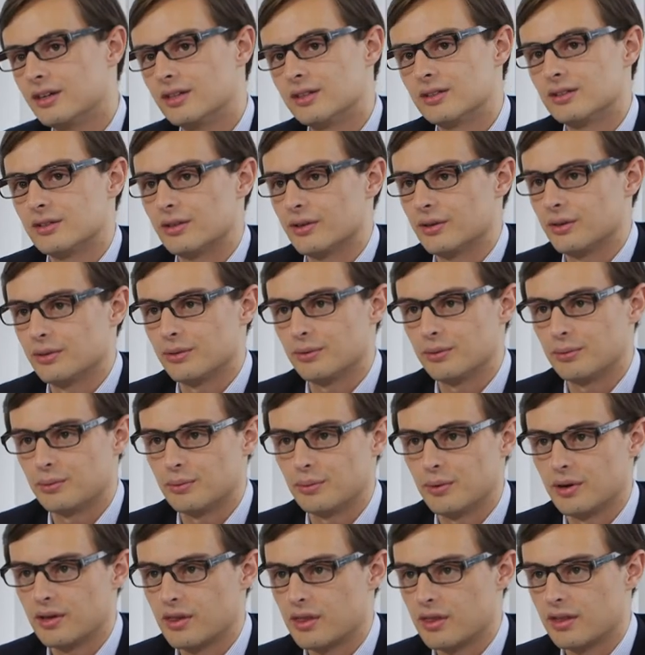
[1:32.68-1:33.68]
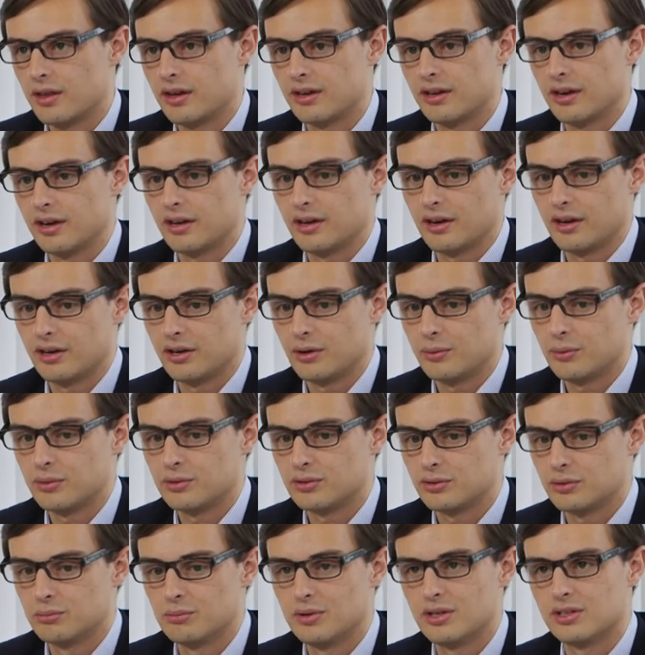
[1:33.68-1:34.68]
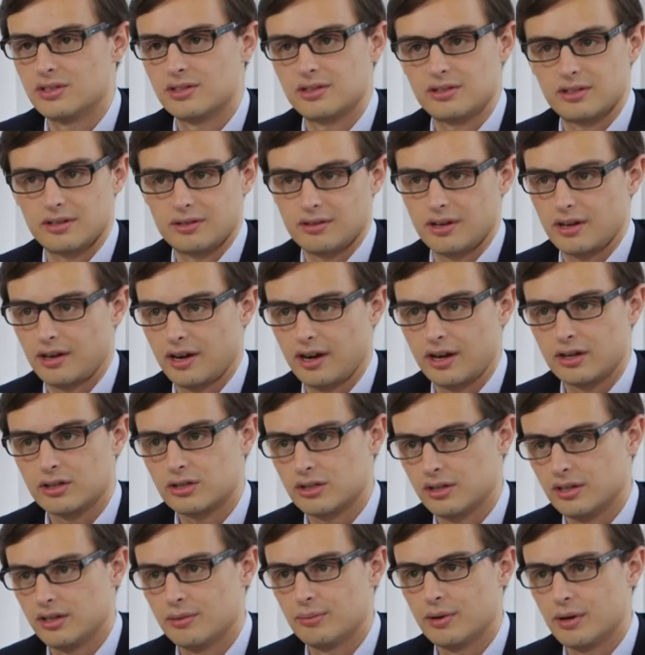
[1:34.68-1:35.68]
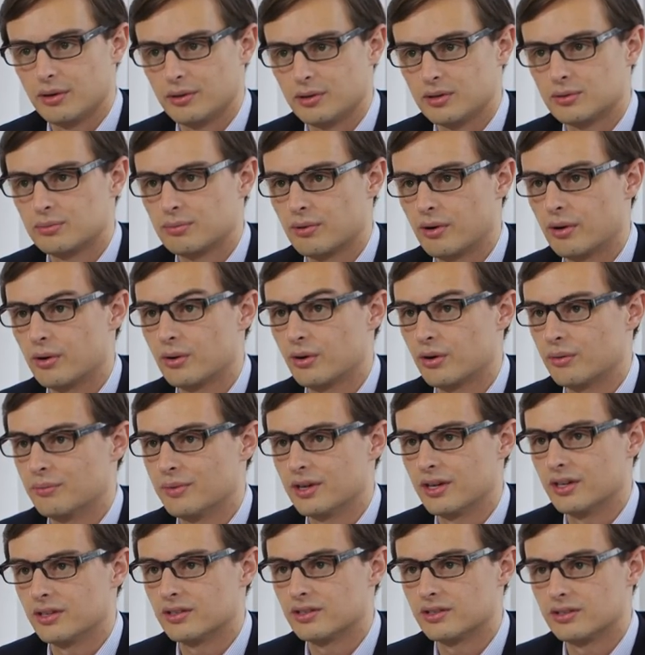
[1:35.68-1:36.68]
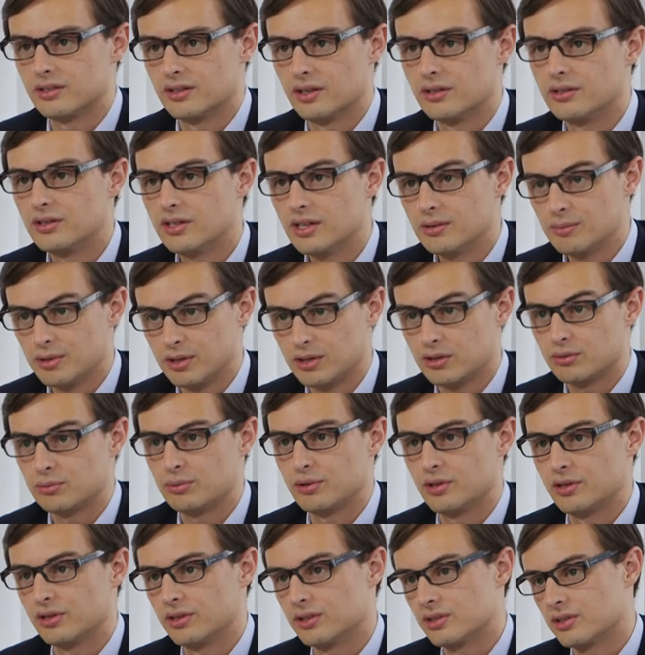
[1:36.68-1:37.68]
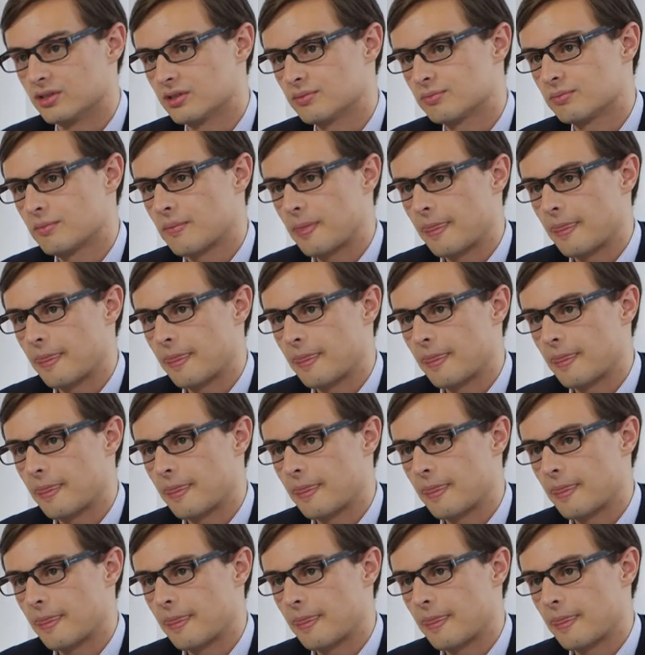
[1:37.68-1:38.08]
So one thing I, I don't want to miss actually about this program is the team experience.